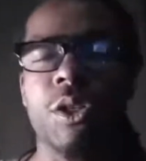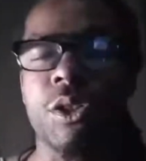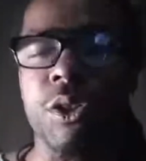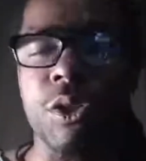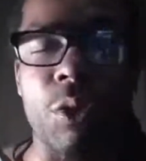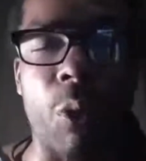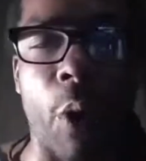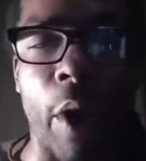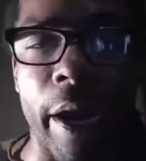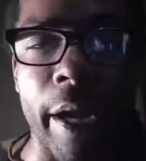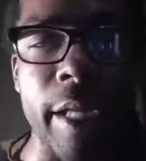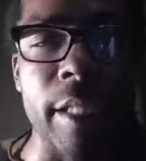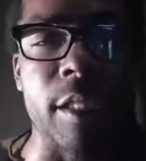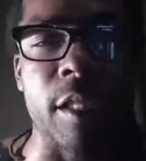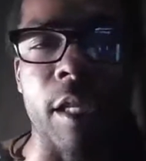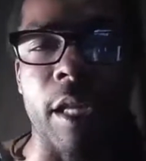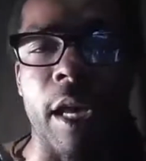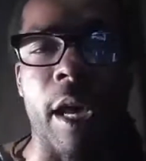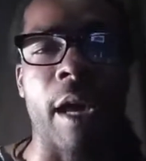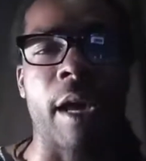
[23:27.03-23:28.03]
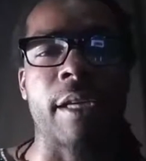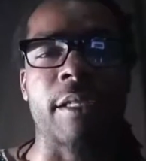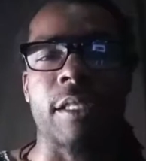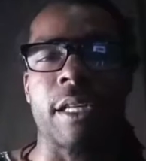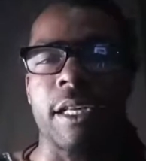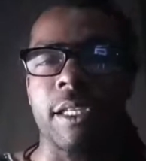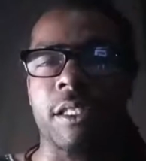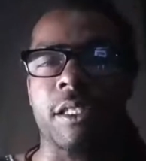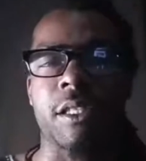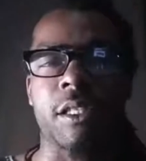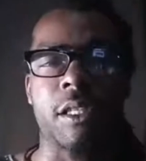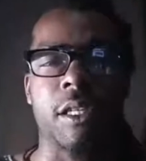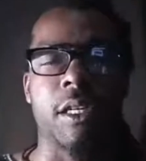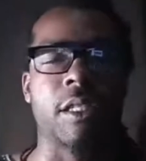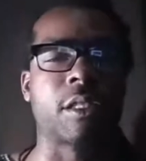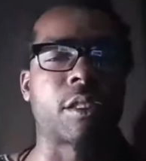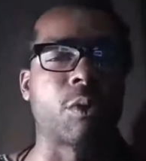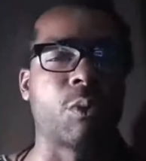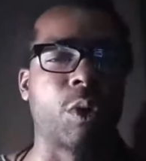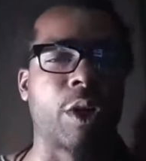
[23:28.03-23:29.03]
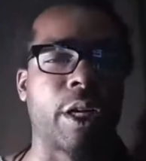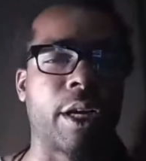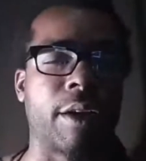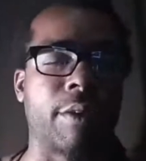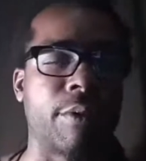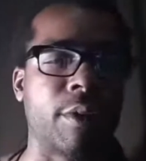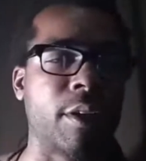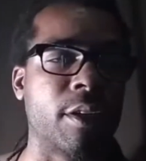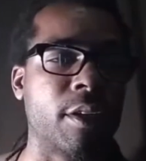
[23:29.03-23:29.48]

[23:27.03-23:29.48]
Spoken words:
crazy ass incidents or whatever.